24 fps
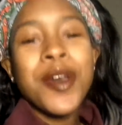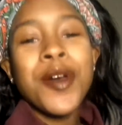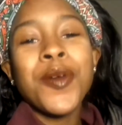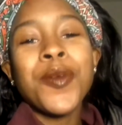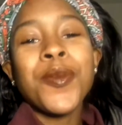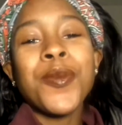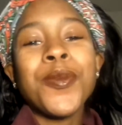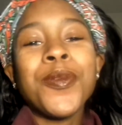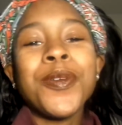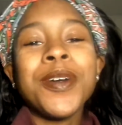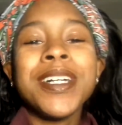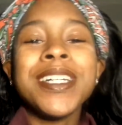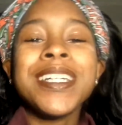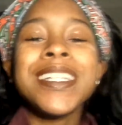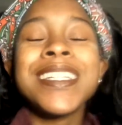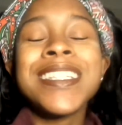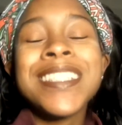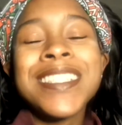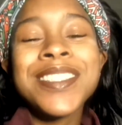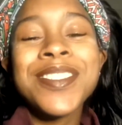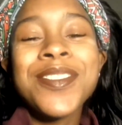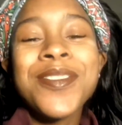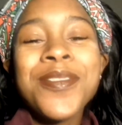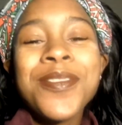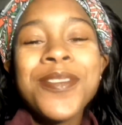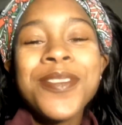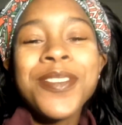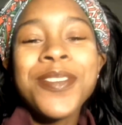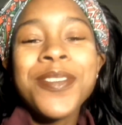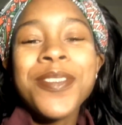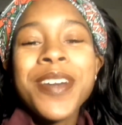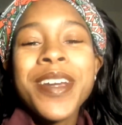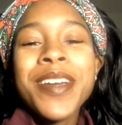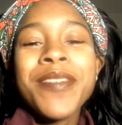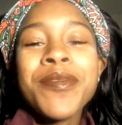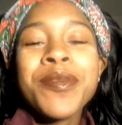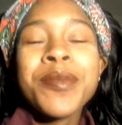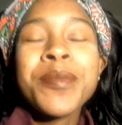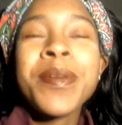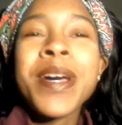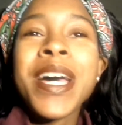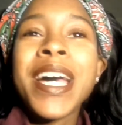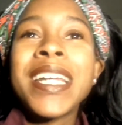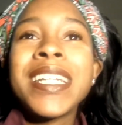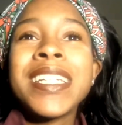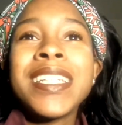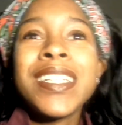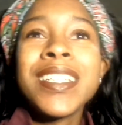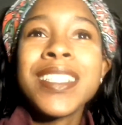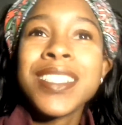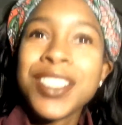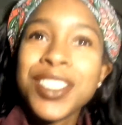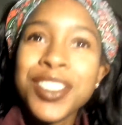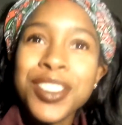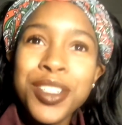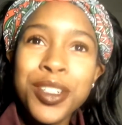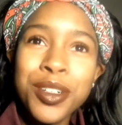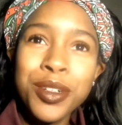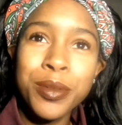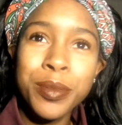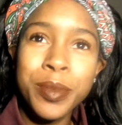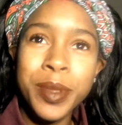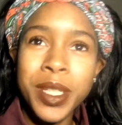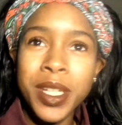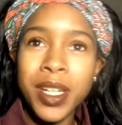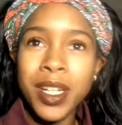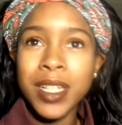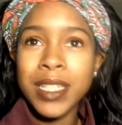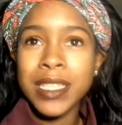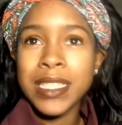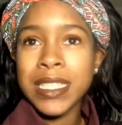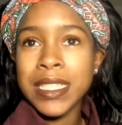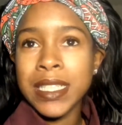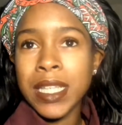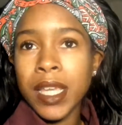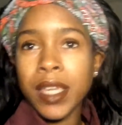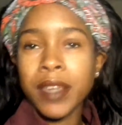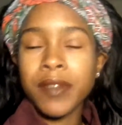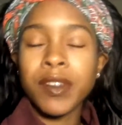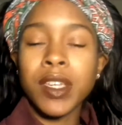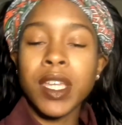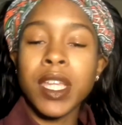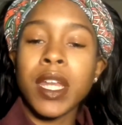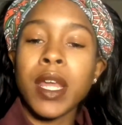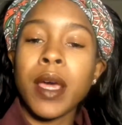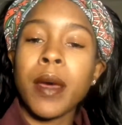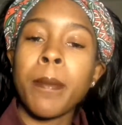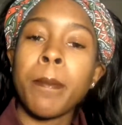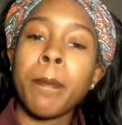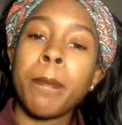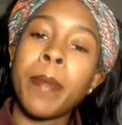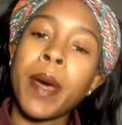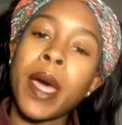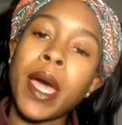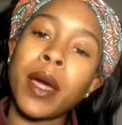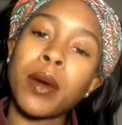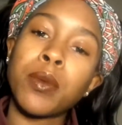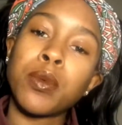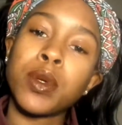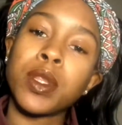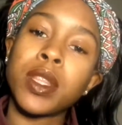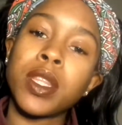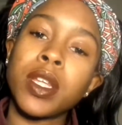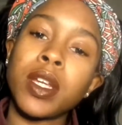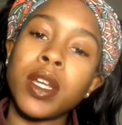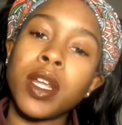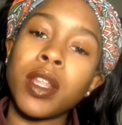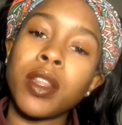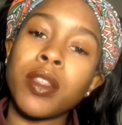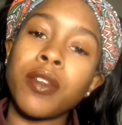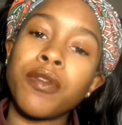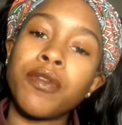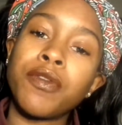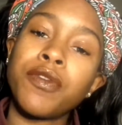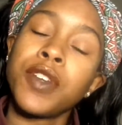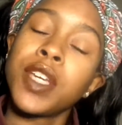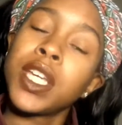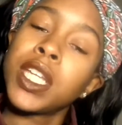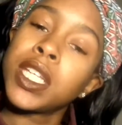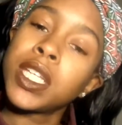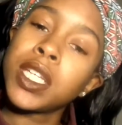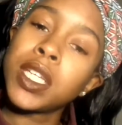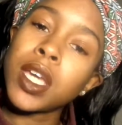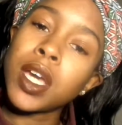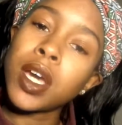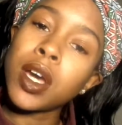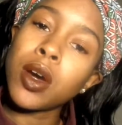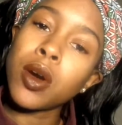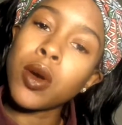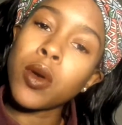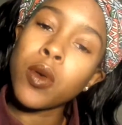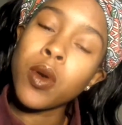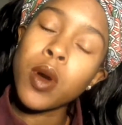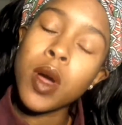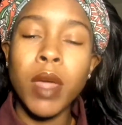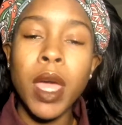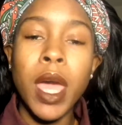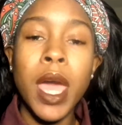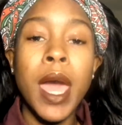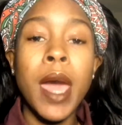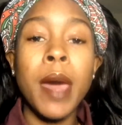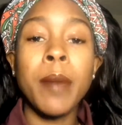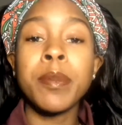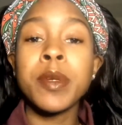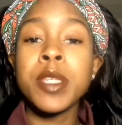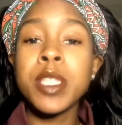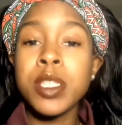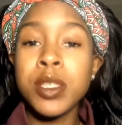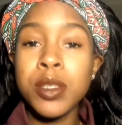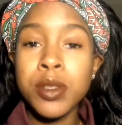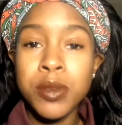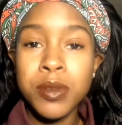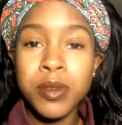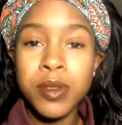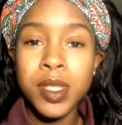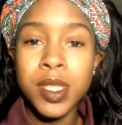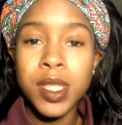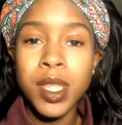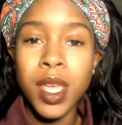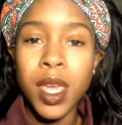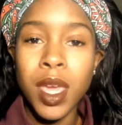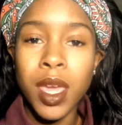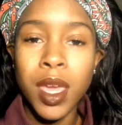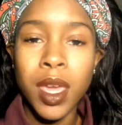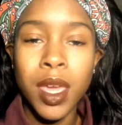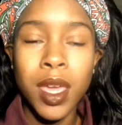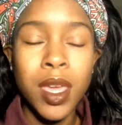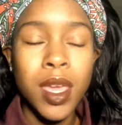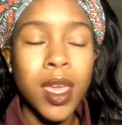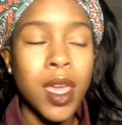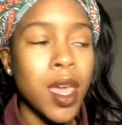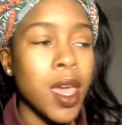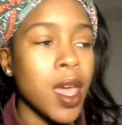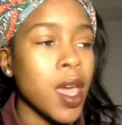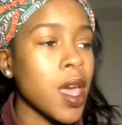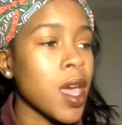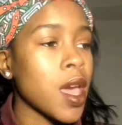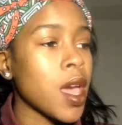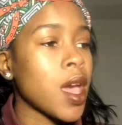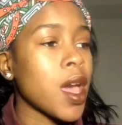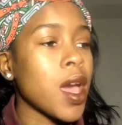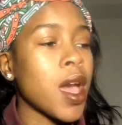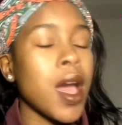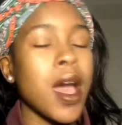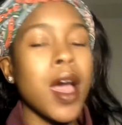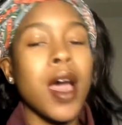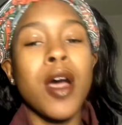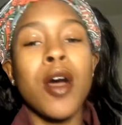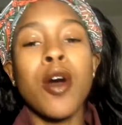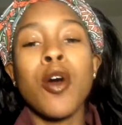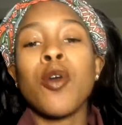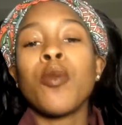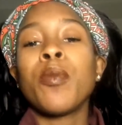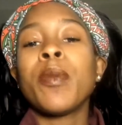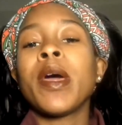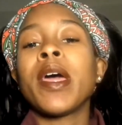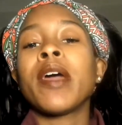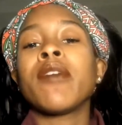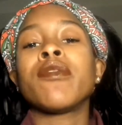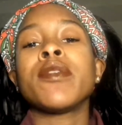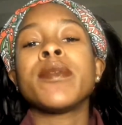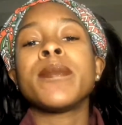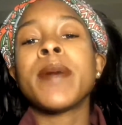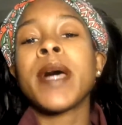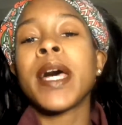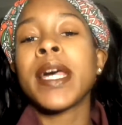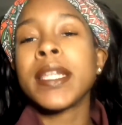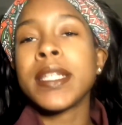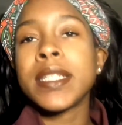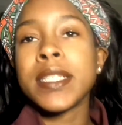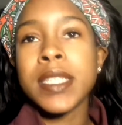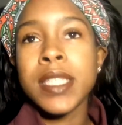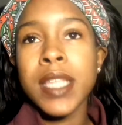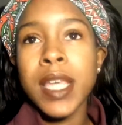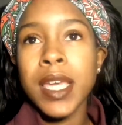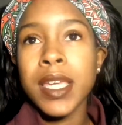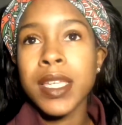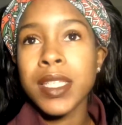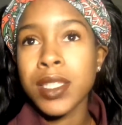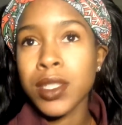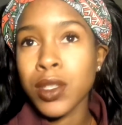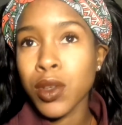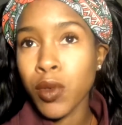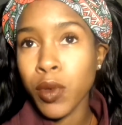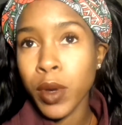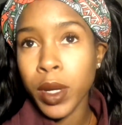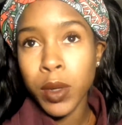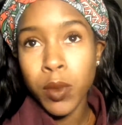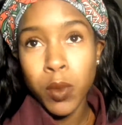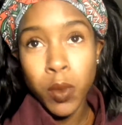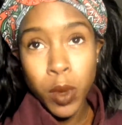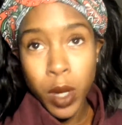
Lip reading: What is going on, everybody? It's your girl B Octavia, and I'm back with another video. Happy Tuesday. I hope everybody's day is going